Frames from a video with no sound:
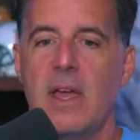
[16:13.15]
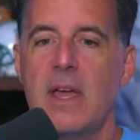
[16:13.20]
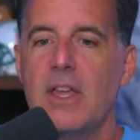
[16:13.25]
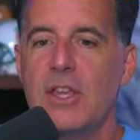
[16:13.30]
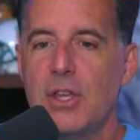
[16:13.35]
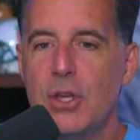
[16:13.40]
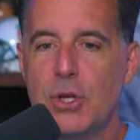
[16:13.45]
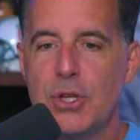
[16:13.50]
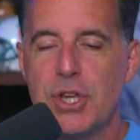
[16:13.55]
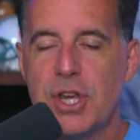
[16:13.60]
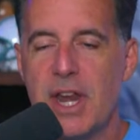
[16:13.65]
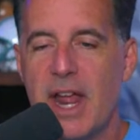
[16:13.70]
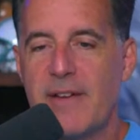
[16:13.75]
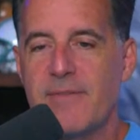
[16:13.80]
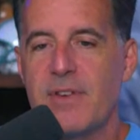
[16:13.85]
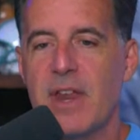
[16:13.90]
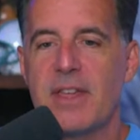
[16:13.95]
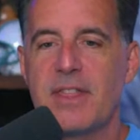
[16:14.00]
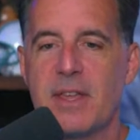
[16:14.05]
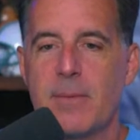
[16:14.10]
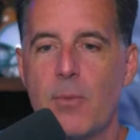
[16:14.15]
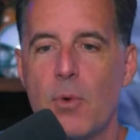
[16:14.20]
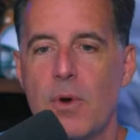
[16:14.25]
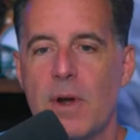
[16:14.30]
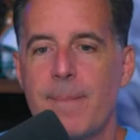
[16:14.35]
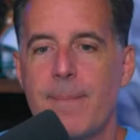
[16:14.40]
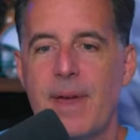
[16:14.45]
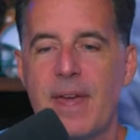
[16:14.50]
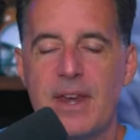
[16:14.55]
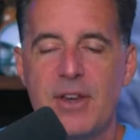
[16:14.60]
You should have nothing more than
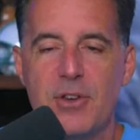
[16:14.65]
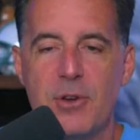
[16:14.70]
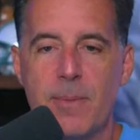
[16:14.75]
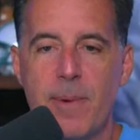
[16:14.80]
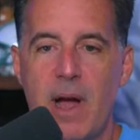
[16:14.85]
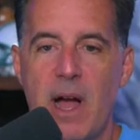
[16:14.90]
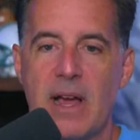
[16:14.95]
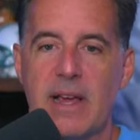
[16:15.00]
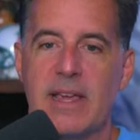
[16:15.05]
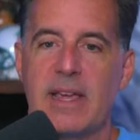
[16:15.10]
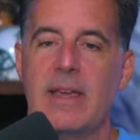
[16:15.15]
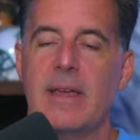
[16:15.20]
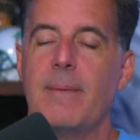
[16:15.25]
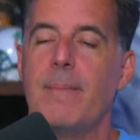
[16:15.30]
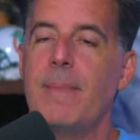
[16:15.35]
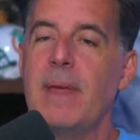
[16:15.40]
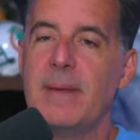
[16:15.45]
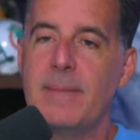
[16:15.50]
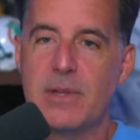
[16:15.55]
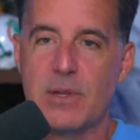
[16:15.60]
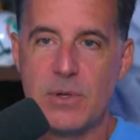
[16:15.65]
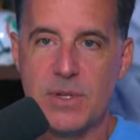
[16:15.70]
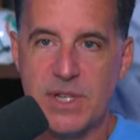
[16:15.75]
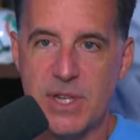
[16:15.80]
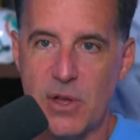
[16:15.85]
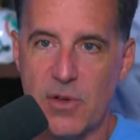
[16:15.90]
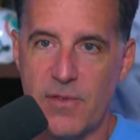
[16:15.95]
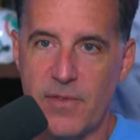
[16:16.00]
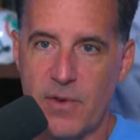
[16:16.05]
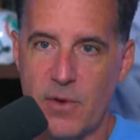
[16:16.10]
a pen in your pocket and maybe your
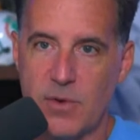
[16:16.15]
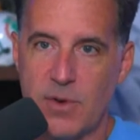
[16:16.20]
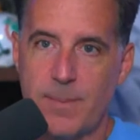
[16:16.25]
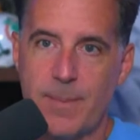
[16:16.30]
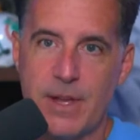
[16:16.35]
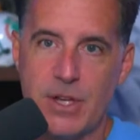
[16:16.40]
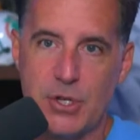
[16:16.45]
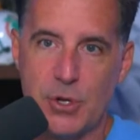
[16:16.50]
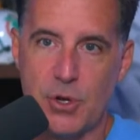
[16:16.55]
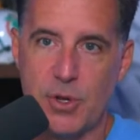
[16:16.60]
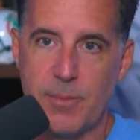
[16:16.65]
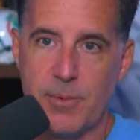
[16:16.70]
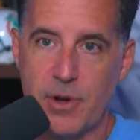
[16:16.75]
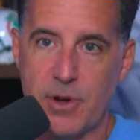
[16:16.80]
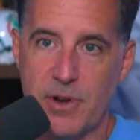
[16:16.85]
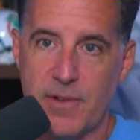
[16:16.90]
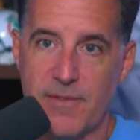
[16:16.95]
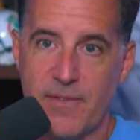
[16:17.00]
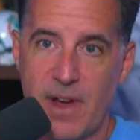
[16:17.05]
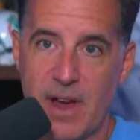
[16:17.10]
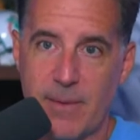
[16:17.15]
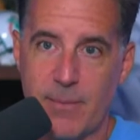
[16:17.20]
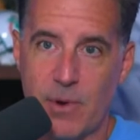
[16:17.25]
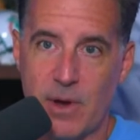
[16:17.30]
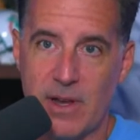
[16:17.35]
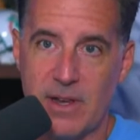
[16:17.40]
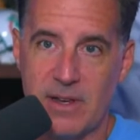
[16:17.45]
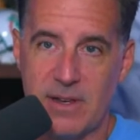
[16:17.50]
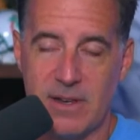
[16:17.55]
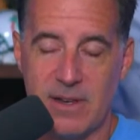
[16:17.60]
cell phone, and make sure you put it on vibrate